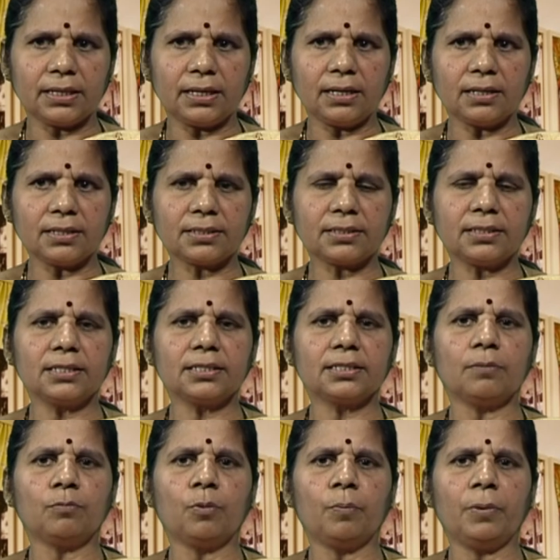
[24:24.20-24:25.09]
restricts
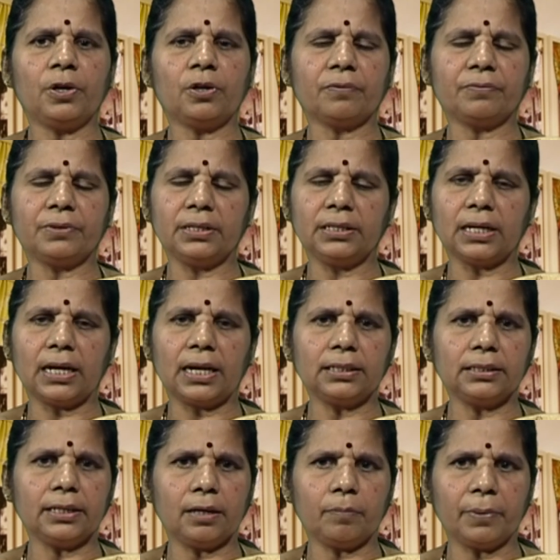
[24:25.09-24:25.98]
the movement of the
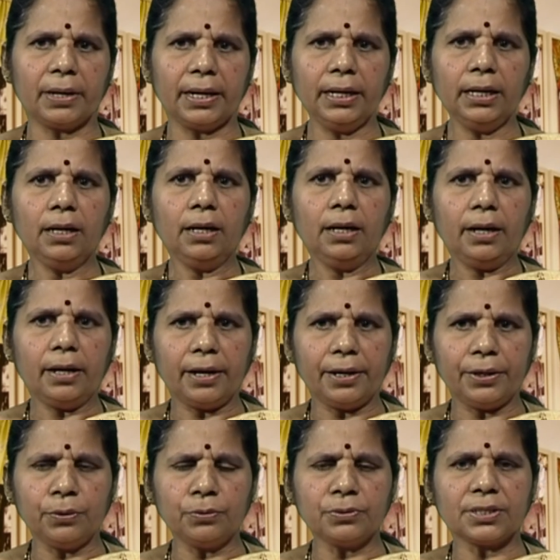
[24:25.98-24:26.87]
yarn, thereby
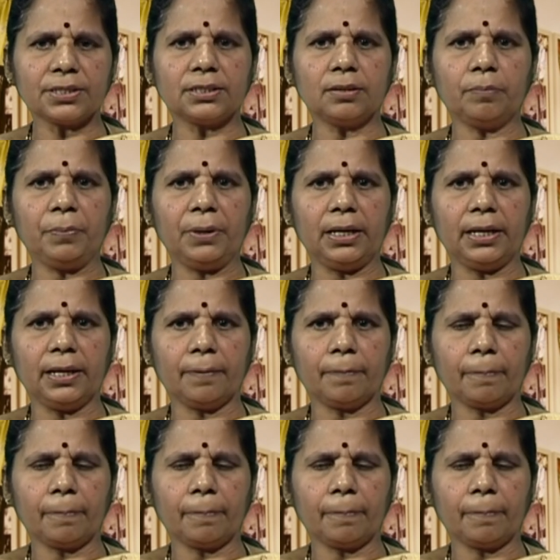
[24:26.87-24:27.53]
reduces the pilling.